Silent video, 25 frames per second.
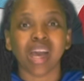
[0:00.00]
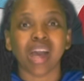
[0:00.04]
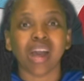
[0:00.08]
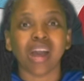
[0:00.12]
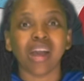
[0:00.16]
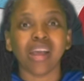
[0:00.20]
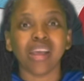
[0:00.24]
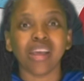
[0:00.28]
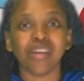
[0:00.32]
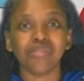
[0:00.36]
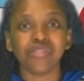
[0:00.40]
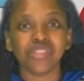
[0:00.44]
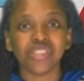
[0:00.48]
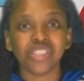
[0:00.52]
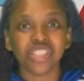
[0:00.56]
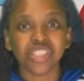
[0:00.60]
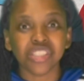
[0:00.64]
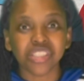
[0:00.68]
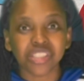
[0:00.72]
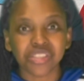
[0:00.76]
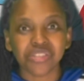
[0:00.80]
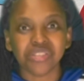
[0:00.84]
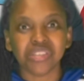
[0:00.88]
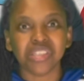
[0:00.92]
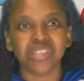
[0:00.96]
I have
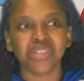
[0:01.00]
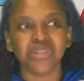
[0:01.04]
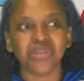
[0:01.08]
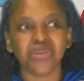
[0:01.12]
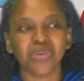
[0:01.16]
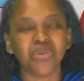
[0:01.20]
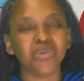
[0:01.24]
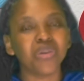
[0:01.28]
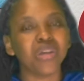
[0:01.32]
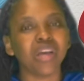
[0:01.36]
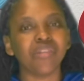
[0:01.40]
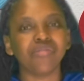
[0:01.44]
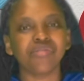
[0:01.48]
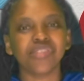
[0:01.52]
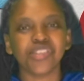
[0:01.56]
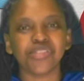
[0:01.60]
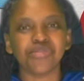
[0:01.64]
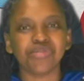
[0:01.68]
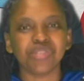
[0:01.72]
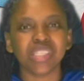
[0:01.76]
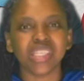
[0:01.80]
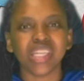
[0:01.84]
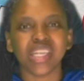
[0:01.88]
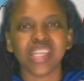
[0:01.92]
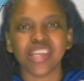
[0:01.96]
children who have
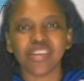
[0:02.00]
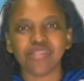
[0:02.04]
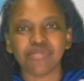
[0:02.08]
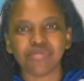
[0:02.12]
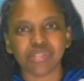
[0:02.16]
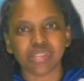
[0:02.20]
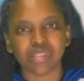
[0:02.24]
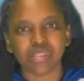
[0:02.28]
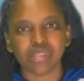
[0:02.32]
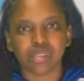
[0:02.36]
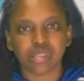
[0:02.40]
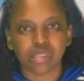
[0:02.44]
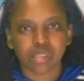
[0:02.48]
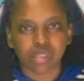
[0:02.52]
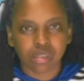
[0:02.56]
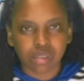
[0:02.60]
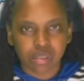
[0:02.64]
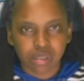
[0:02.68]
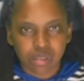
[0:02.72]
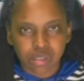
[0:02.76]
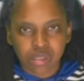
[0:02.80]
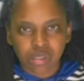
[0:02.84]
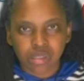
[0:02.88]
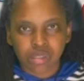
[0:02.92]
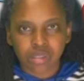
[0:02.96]
different levels
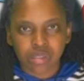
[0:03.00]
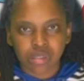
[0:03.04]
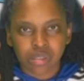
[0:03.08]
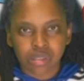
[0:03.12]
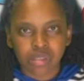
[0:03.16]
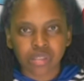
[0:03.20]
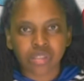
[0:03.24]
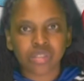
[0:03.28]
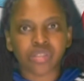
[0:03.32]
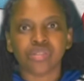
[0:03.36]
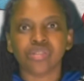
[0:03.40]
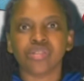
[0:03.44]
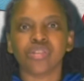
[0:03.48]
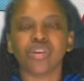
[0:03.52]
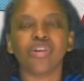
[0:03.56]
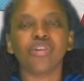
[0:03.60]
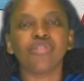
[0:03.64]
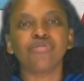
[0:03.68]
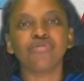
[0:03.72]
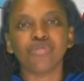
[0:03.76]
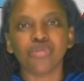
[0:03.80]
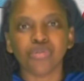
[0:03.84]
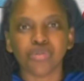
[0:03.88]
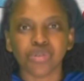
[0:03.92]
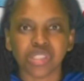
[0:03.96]

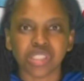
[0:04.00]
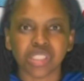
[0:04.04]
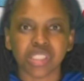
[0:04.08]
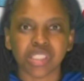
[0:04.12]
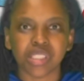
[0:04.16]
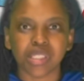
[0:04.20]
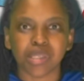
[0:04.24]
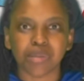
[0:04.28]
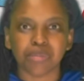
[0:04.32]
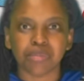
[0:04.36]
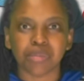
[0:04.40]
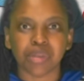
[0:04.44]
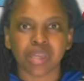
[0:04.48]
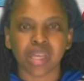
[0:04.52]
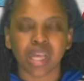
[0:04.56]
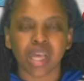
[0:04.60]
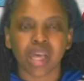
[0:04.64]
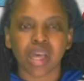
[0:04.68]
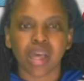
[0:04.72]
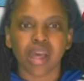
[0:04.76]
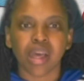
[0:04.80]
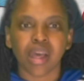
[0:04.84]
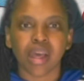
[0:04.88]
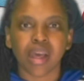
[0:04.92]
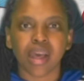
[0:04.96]
of autism
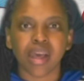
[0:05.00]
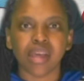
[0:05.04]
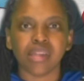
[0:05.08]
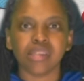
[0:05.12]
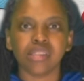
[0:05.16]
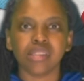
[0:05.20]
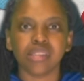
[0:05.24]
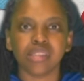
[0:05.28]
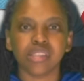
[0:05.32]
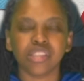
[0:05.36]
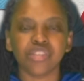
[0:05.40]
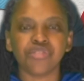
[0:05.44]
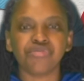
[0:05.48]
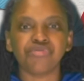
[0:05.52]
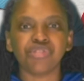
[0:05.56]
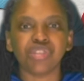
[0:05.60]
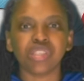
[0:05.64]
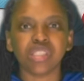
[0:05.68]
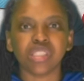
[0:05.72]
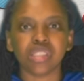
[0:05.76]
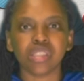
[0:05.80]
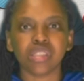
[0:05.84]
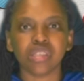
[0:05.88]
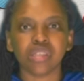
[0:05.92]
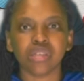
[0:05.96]
and
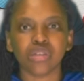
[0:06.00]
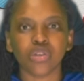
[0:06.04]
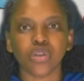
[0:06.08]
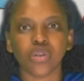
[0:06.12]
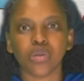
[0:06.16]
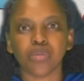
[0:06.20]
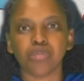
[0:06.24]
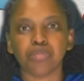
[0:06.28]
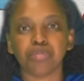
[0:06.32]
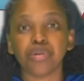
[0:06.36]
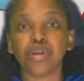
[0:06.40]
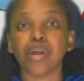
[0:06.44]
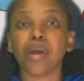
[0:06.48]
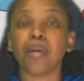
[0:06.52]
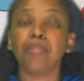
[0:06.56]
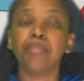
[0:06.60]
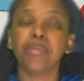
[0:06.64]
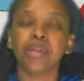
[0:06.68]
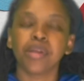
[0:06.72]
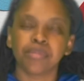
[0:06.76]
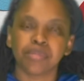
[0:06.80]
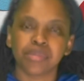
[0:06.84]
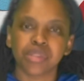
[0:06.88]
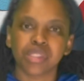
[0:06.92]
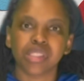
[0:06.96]
different
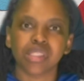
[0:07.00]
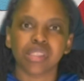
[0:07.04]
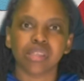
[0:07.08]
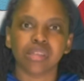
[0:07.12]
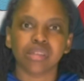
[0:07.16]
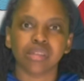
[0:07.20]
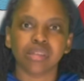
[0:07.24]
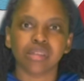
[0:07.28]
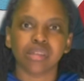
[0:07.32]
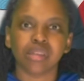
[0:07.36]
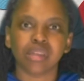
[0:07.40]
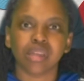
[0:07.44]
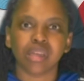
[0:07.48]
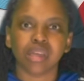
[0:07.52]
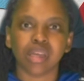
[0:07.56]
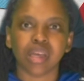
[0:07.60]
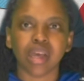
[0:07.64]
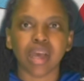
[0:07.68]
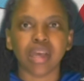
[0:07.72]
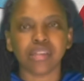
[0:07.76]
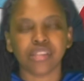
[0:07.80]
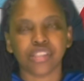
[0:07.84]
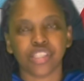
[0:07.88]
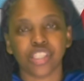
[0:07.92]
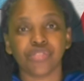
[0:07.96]
problems,
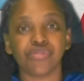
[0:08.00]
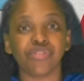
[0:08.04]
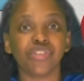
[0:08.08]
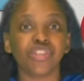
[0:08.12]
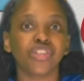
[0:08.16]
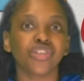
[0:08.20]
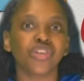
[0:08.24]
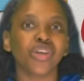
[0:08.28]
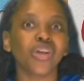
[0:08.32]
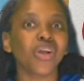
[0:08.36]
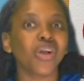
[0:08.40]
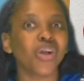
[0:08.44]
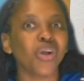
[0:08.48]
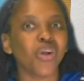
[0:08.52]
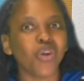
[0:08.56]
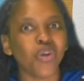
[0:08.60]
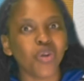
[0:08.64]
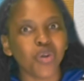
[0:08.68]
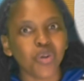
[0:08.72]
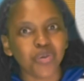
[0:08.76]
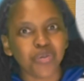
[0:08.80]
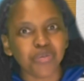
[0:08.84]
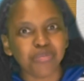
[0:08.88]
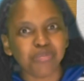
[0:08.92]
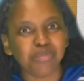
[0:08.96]
different
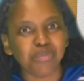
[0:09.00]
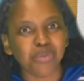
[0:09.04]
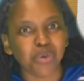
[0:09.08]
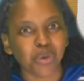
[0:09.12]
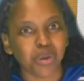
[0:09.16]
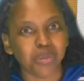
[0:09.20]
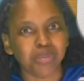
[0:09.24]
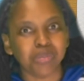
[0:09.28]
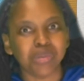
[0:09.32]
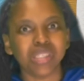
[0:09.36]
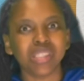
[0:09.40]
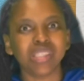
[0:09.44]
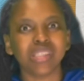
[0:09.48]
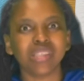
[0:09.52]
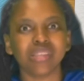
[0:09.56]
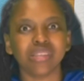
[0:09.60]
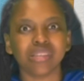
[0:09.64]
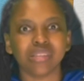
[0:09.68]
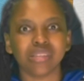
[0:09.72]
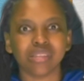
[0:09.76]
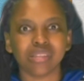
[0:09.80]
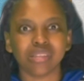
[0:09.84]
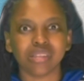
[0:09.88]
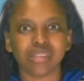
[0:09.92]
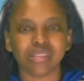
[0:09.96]
comorbid
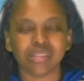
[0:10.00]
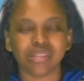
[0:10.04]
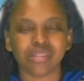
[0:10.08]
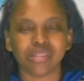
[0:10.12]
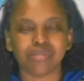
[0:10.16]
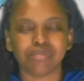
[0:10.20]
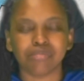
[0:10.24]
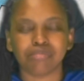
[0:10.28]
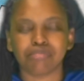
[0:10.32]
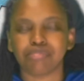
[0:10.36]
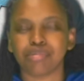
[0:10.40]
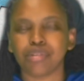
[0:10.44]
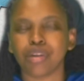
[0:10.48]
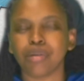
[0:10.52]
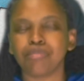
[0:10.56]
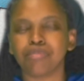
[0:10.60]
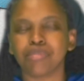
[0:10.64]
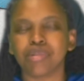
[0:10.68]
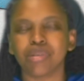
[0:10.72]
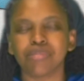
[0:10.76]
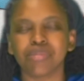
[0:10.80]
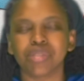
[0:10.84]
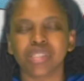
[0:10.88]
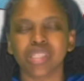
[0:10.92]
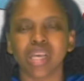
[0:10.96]

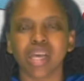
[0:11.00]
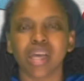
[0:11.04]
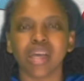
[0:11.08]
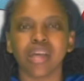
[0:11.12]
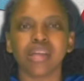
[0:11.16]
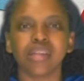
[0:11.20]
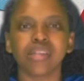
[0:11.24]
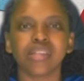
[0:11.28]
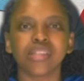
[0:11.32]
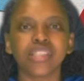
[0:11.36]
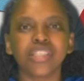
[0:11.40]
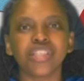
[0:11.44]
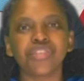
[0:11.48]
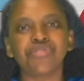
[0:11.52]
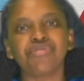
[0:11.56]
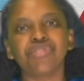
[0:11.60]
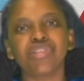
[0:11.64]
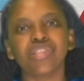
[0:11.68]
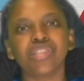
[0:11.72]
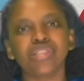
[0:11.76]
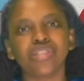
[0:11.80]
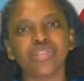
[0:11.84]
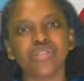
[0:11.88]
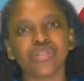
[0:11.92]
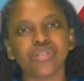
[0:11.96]
problems,
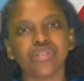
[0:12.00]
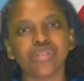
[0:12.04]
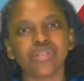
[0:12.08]
different